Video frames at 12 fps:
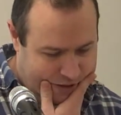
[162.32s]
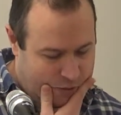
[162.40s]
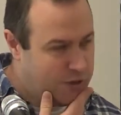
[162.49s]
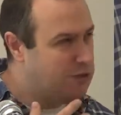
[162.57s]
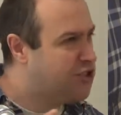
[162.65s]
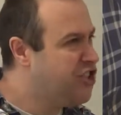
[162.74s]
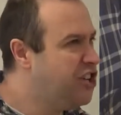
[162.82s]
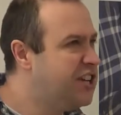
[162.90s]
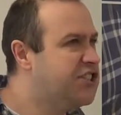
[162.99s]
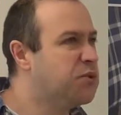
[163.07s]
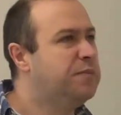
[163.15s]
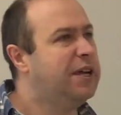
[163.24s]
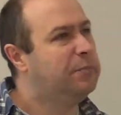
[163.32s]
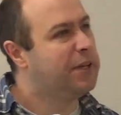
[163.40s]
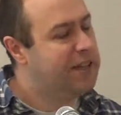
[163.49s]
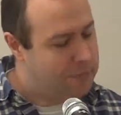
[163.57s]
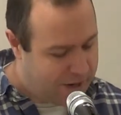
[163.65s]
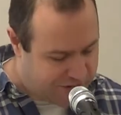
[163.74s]
Well, there are certainly some people
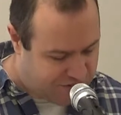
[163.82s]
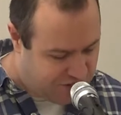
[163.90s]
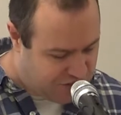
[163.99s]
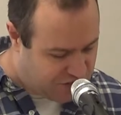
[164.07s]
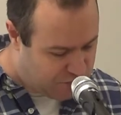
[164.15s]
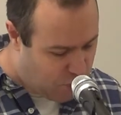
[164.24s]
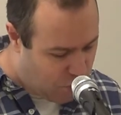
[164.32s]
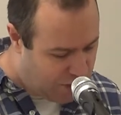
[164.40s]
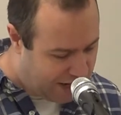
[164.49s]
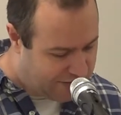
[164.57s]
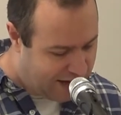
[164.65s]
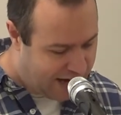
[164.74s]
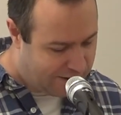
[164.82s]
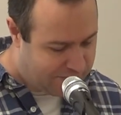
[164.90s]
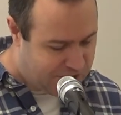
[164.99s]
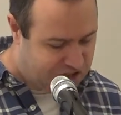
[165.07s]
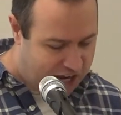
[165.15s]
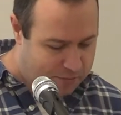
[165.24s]
in the passage this morning that have
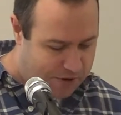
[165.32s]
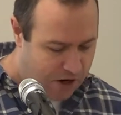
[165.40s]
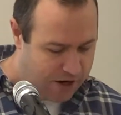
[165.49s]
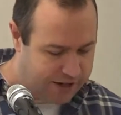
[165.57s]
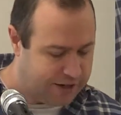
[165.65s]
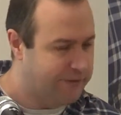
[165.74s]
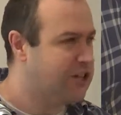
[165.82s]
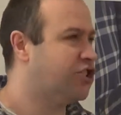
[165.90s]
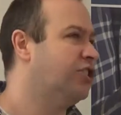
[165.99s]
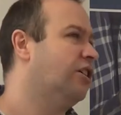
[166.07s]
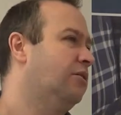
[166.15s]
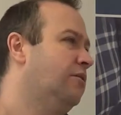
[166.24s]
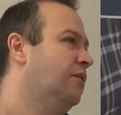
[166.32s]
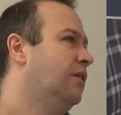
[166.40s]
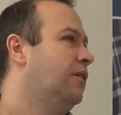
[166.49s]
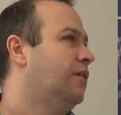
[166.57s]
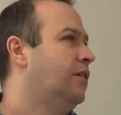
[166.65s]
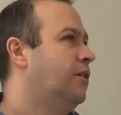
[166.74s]
the same kind of issue.
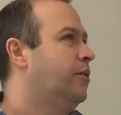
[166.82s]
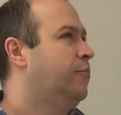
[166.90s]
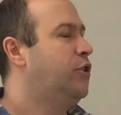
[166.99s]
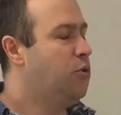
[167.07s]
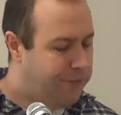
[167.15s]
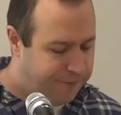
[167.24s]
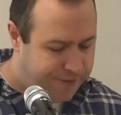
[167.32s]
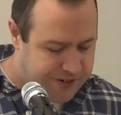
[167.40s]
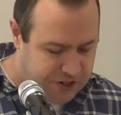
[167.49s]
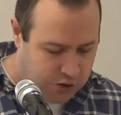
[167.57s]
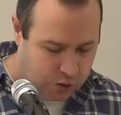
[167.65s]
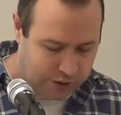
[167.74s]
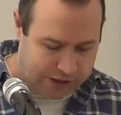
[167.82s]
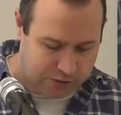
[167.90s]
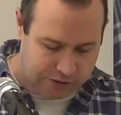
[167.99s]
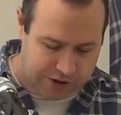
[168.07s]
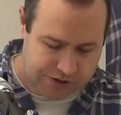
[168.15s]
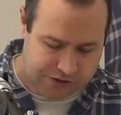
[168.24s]
But not with physical
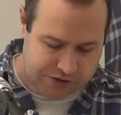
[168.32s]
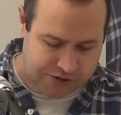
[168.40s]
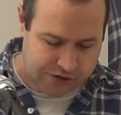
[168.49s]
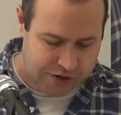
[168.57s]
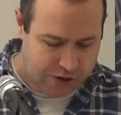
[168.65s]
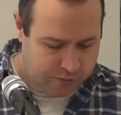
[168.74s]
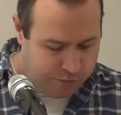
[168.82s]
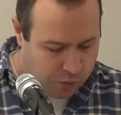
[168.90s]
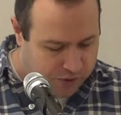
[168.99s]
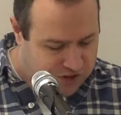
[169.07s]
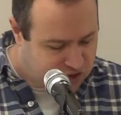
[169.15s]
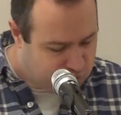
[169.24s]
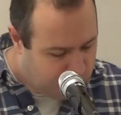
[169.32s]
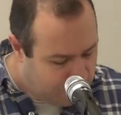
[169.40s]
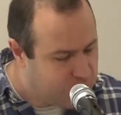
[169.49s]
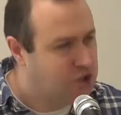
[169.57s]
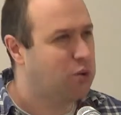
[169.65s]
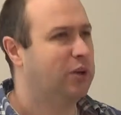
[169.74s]
illness, but with
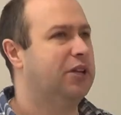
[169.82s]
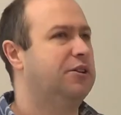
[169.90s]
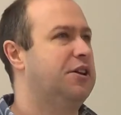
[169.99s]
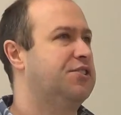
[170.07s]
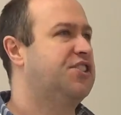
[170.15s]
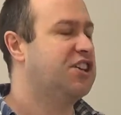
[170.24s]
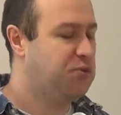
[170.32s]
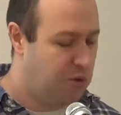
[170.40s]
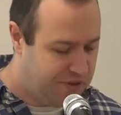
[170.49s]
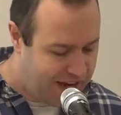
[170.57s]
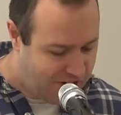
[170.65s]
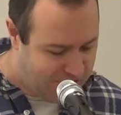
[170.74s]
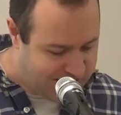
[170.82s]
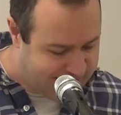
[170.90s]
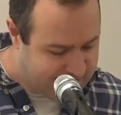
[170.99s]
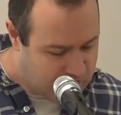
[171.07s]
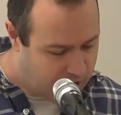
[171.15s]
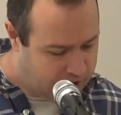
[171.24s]
spiritual illness. That's what they're in
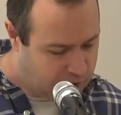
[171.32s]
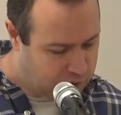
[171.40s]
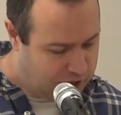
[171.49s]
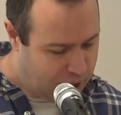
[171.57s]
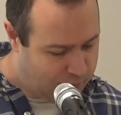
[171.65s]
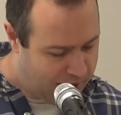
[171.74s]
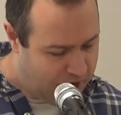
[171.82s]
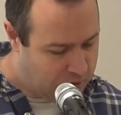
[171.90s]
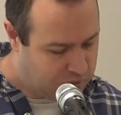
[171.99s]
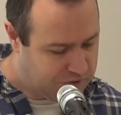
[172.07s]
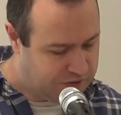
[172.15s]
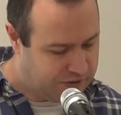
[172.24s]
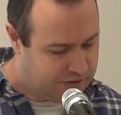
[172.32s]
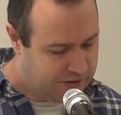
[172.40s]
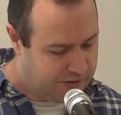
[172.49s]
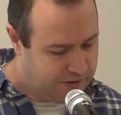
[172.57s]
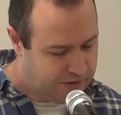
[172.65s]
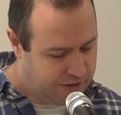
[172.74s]
denial about.
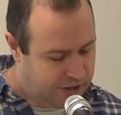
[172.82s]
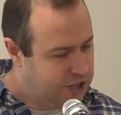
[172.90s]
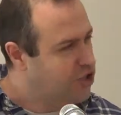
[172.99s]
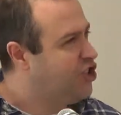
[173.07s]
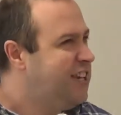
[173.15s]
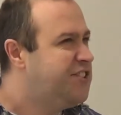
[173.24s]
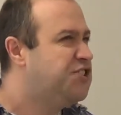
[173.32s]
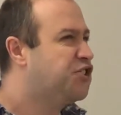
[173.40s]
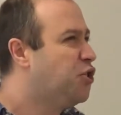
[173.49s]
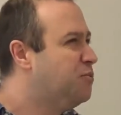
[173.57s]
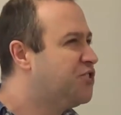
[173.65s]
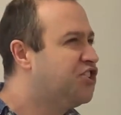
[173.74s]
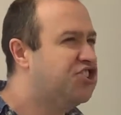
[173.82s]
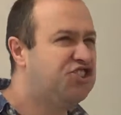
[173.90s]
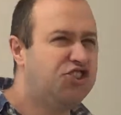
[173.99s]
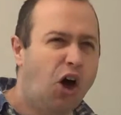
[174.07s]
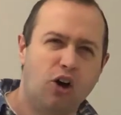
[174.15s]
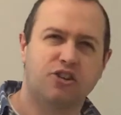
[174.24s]
Jesus comes
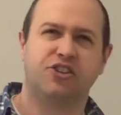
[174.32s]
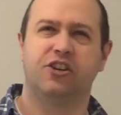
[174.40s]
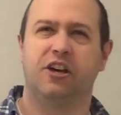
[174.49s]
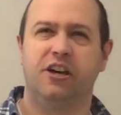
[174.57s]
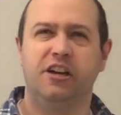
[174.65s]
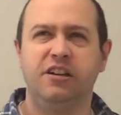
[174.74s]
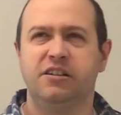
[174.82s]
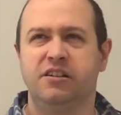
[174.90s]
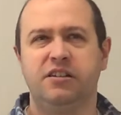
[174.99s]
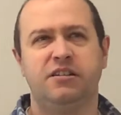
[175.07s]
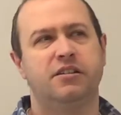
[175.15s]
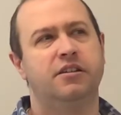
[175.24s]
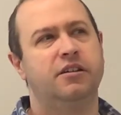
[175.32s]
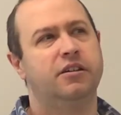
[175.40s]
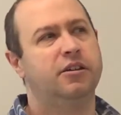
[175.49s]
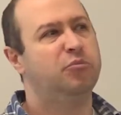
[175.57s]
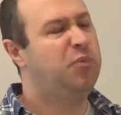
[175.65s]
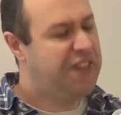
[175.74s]
as doctor,
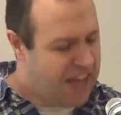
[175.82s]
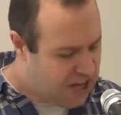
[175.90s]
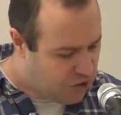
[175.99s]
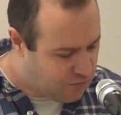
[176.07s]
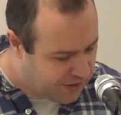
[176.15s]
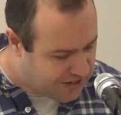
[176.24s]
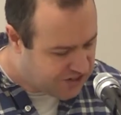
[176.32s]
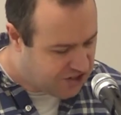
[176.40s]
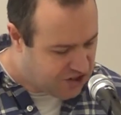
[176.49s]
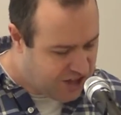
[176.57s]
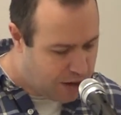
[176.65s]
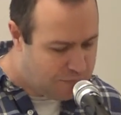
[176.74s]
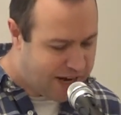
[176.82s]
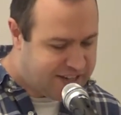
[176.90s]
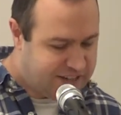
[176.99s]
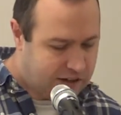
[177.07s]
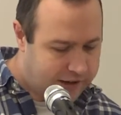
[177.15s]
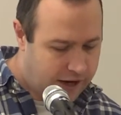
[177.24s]
but they're convinced that they're
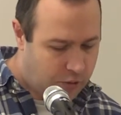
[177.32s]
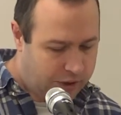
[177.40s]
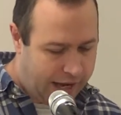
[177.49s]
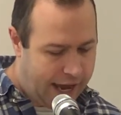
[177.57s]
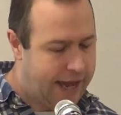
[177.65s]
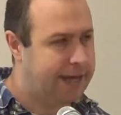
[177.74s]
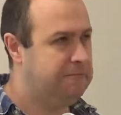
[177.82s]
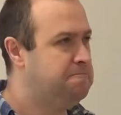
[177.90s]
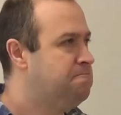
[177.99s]
basically okay.